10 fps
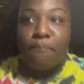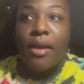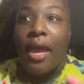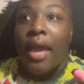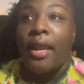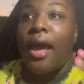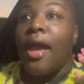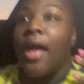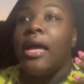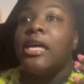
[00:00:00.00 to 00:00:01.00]
and
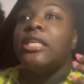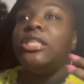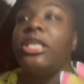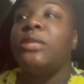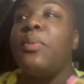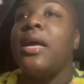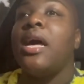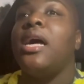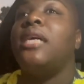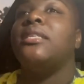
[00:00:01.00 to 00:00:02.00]
just
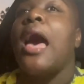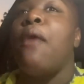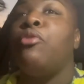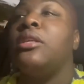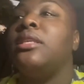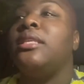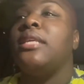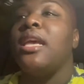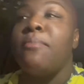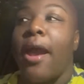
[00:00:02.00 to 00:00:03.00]
because i want to
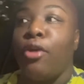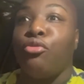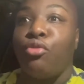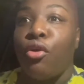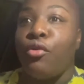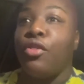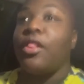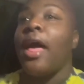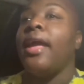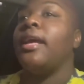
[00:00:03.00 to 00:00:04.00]
see my growth
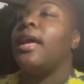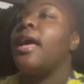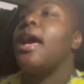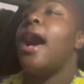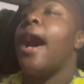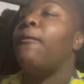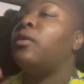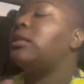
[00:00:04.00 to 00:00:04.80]
like i want to